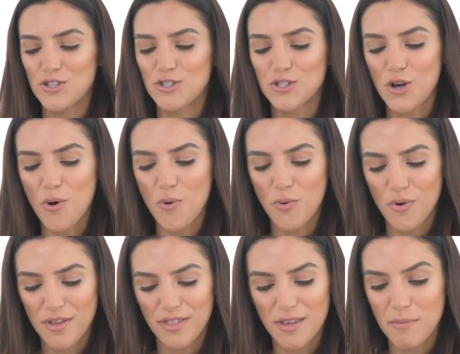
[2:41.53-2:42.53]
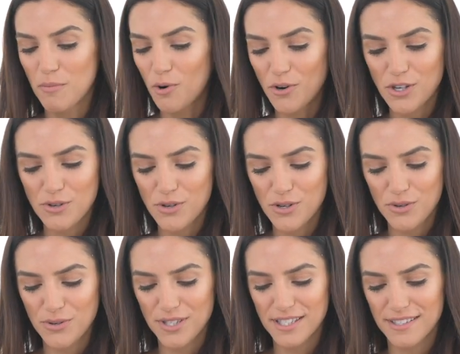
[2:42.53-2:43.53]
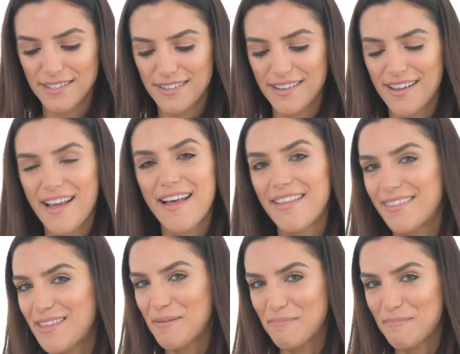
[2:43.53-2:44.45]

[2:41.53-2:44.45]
So the more you use, the